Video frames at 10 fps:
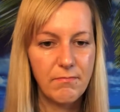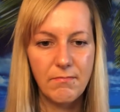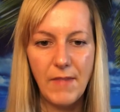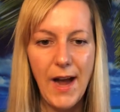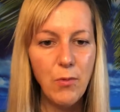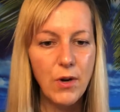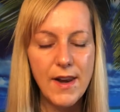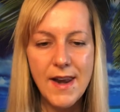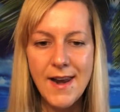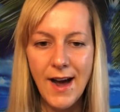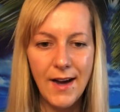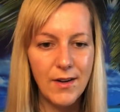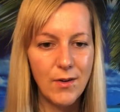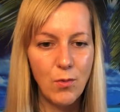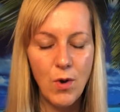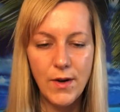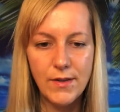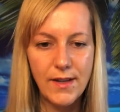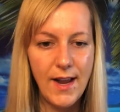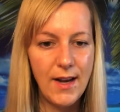I would not
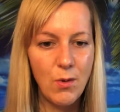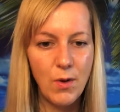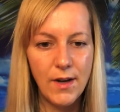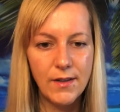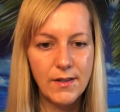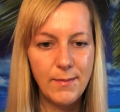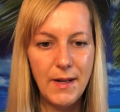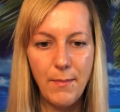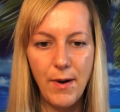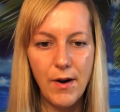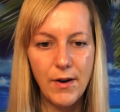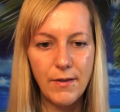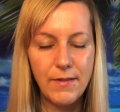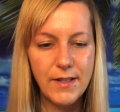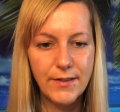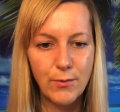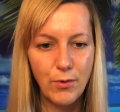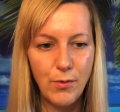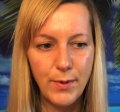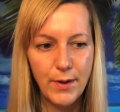want anyone to be a part of this
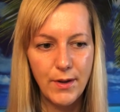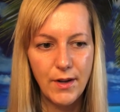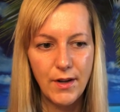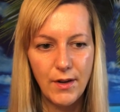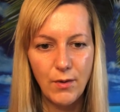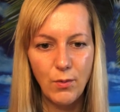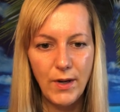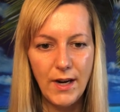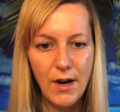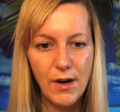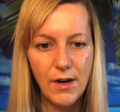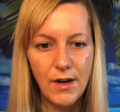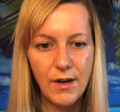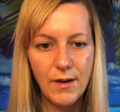group. We are